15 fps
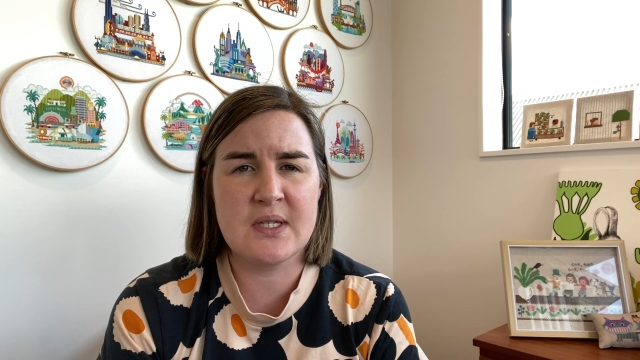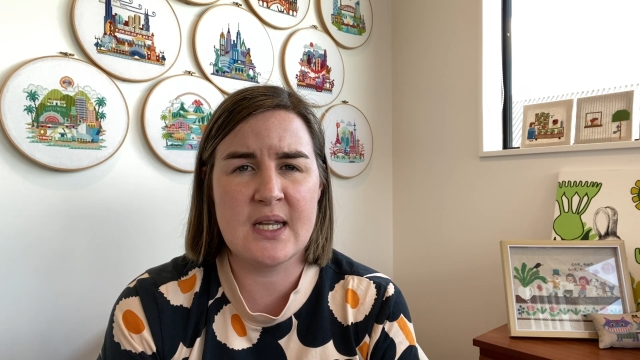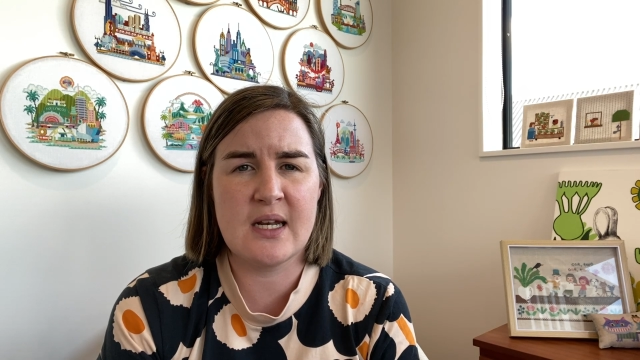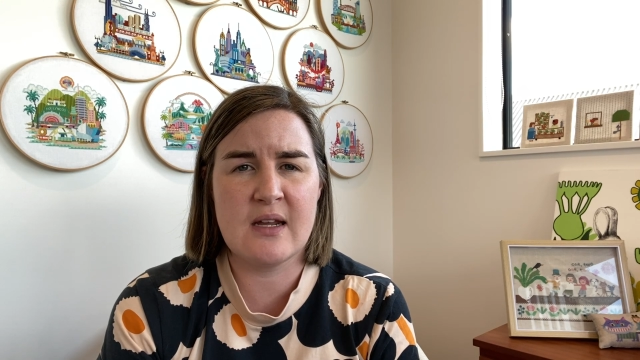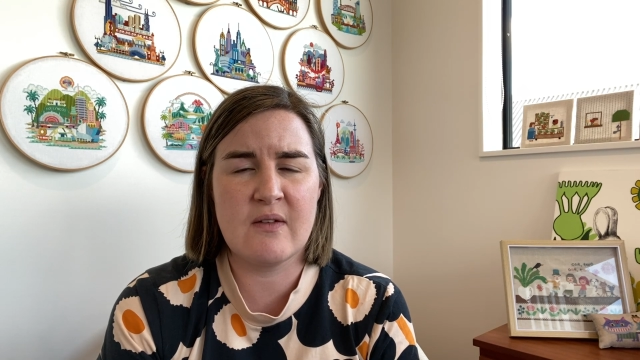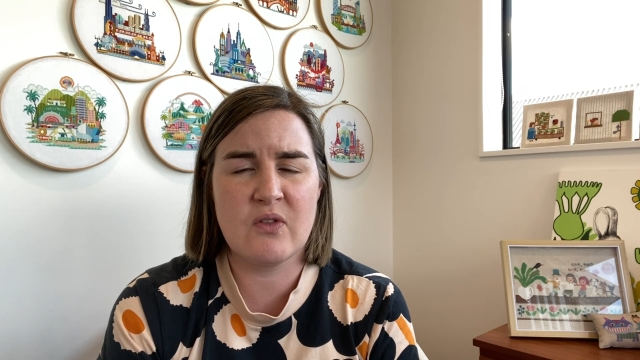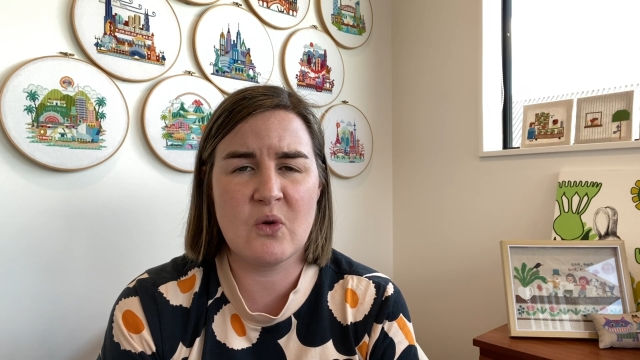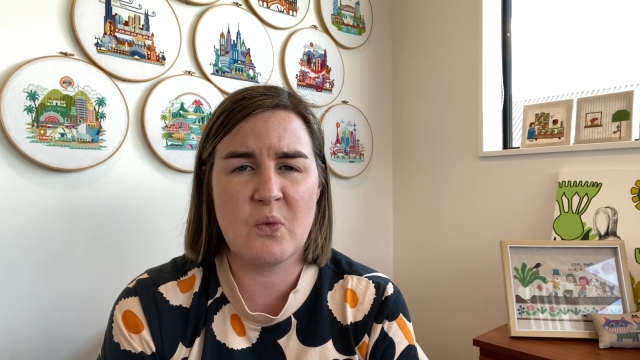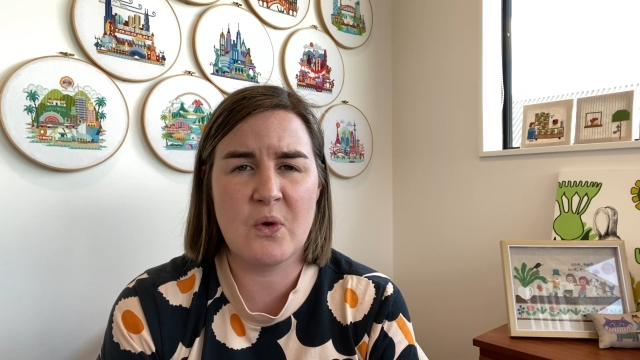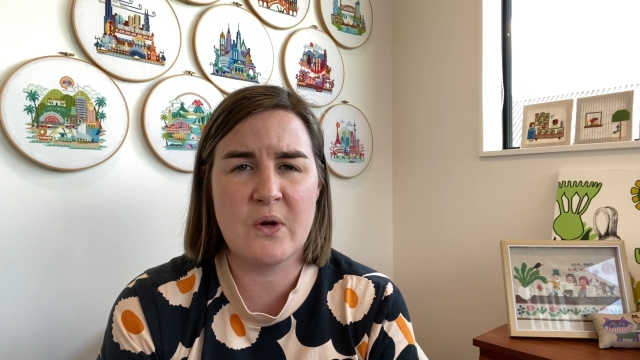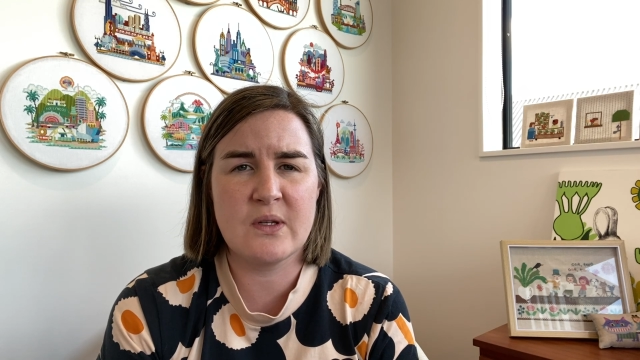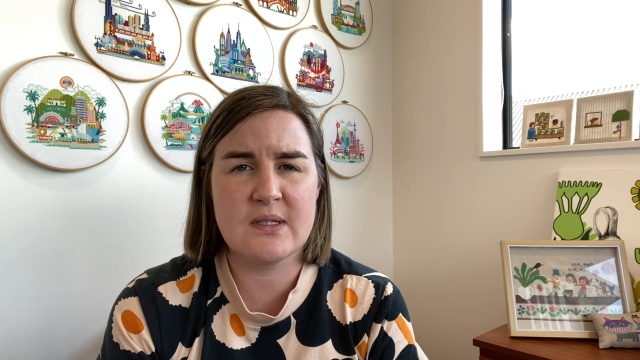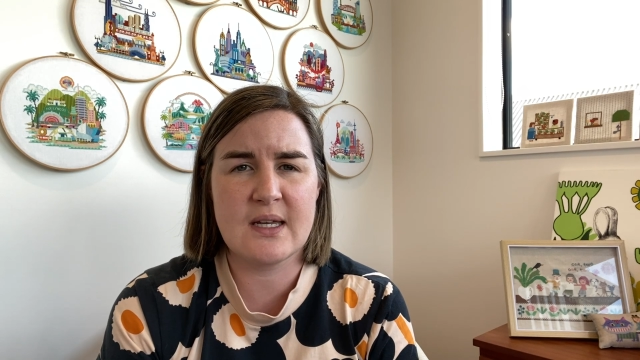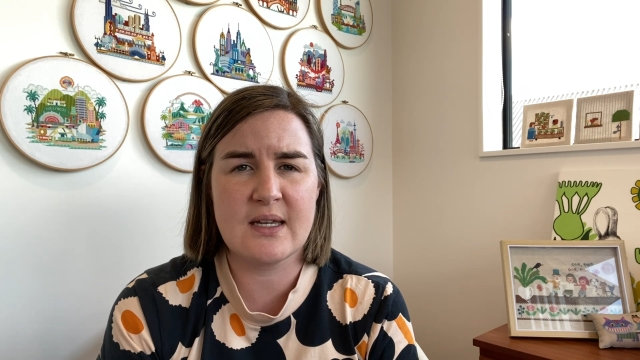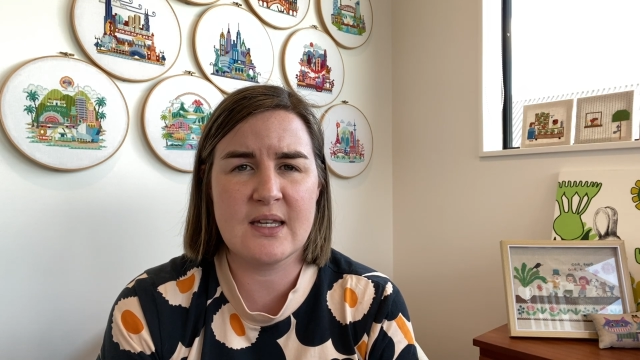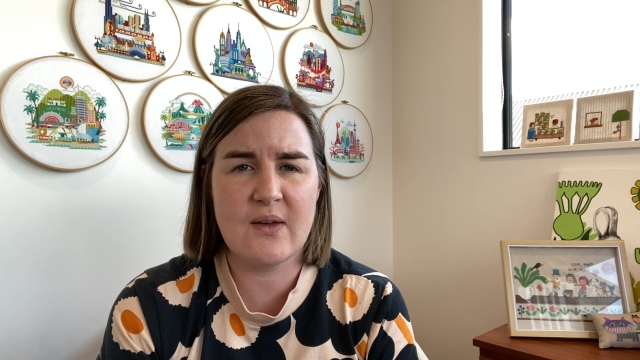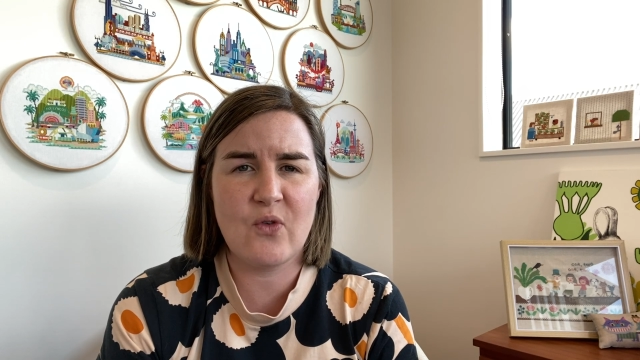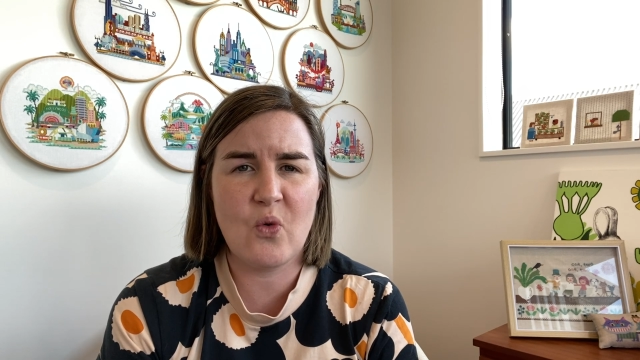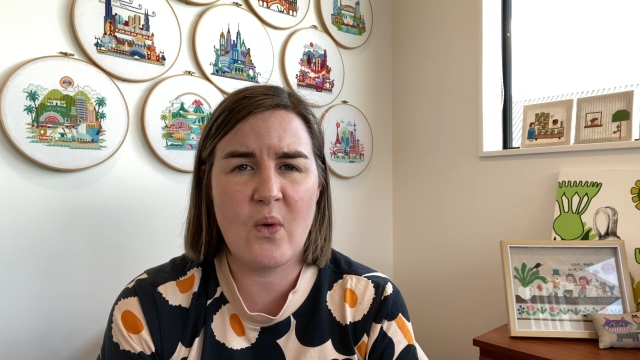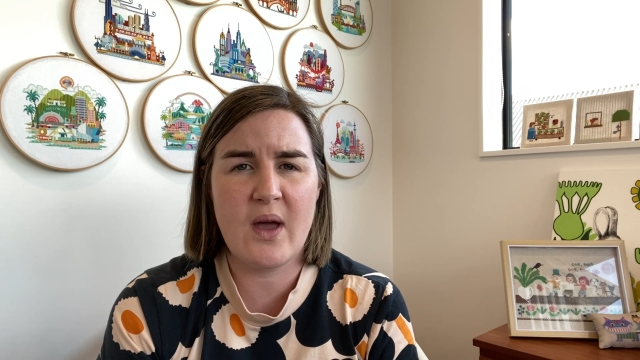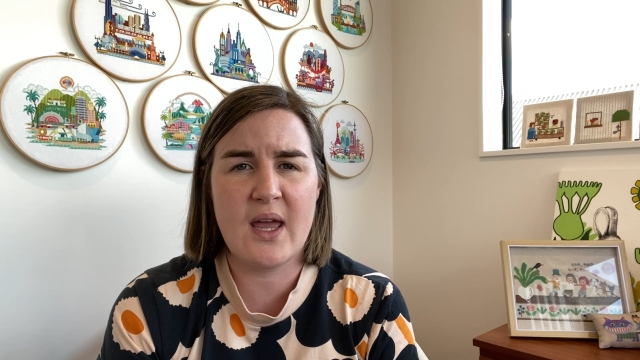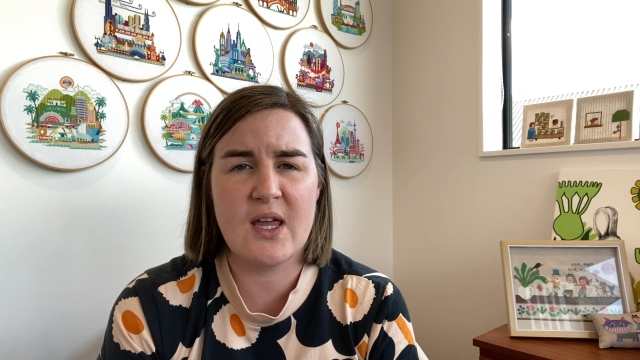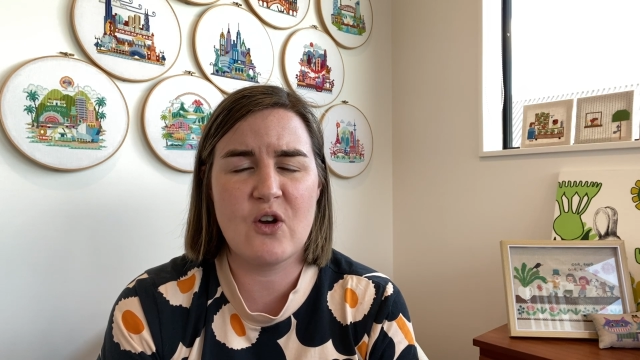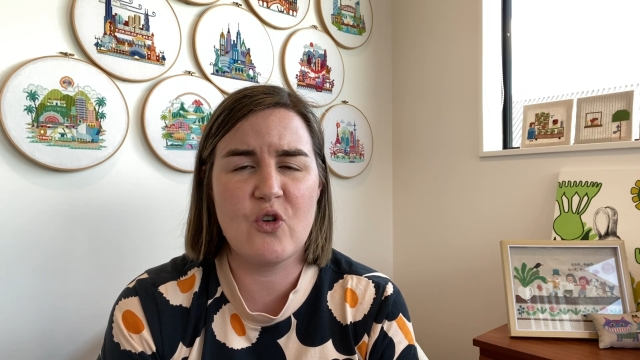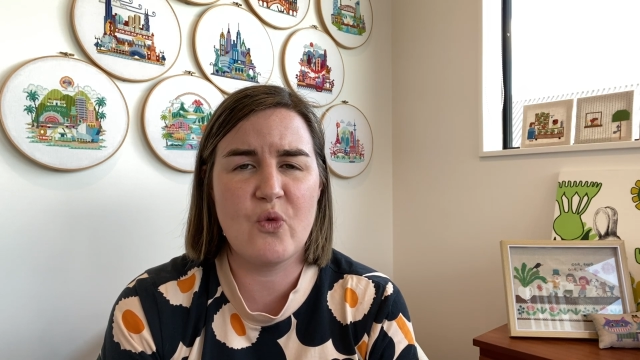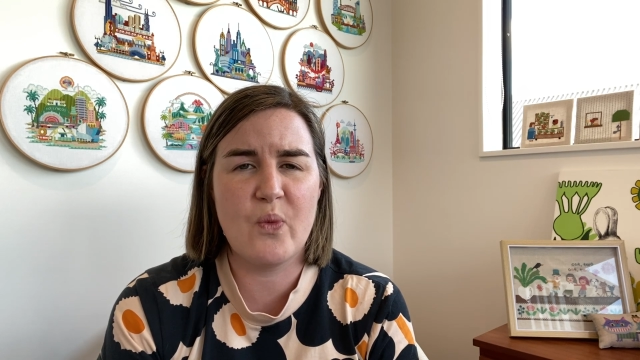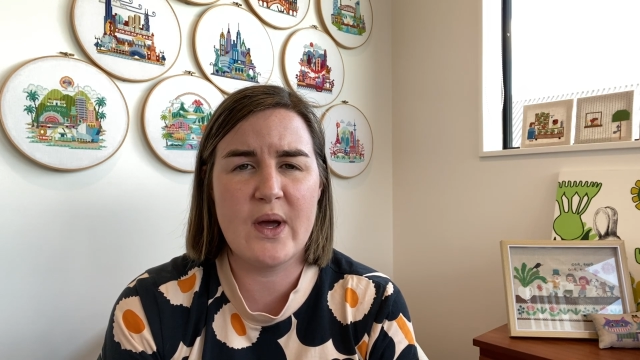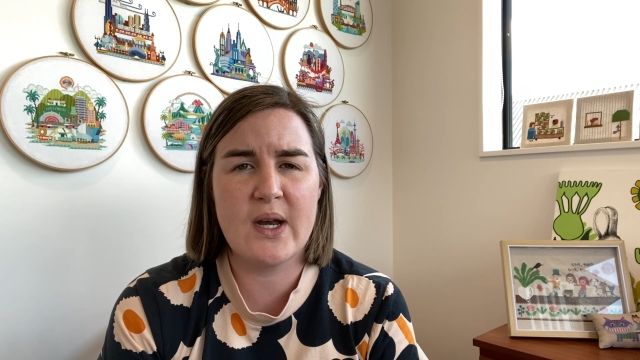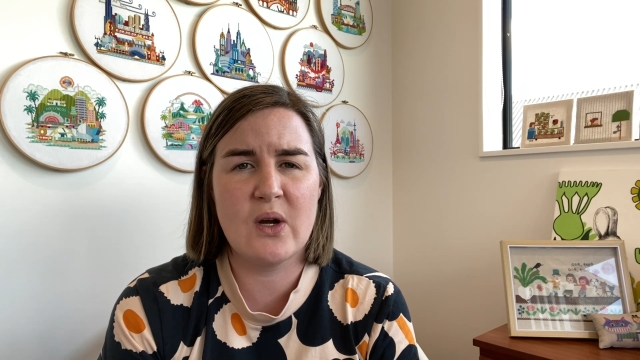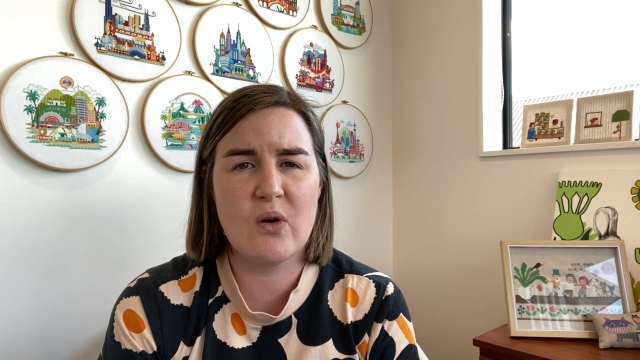any of the words like giveaway or
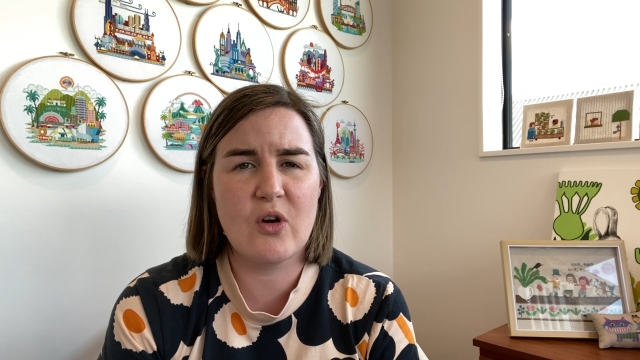win or